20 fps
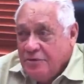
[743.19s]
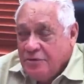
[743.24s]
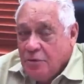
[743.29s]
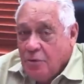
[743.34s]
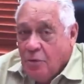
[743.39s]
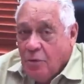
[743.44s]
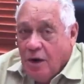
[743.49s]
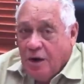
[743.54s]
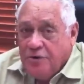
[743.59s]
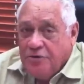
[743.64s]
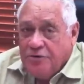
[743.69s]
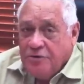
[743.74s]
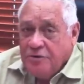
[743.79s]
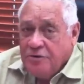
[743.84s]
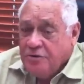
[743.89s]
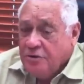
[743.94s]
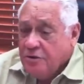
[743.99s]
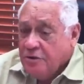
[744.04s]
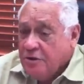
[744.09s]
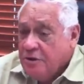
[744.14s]
So one
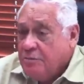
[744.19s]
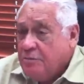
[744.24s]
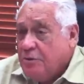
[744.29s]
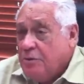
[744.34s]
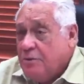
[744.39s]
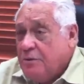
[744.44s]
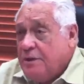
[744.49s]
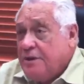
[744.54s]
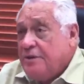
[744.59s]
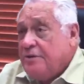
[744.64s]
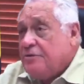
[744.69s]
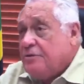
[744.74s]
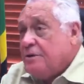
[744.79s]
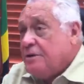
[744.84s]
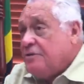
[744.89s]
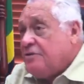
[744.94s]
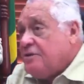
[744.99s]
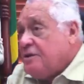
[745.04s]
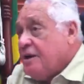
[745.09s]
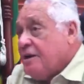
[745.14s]
should talk about whether it's
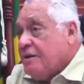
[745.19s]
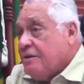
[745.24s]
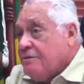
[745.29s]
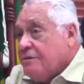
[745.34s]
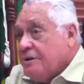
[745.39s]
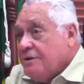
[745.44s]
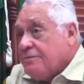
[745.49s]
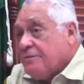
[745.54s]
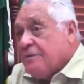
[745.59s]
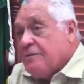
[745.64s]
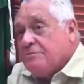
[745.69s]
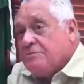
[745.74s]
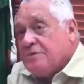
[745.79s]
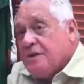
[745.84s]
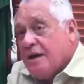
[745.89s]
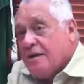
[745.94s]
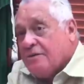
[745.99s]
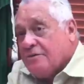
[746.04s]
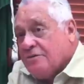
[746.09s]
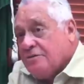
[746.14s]
going to take away from
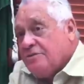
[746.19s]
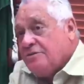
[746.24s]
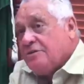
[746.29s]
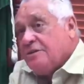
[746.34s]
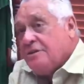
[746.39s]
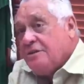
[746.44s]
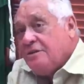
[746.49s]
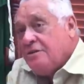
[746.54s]
taxis,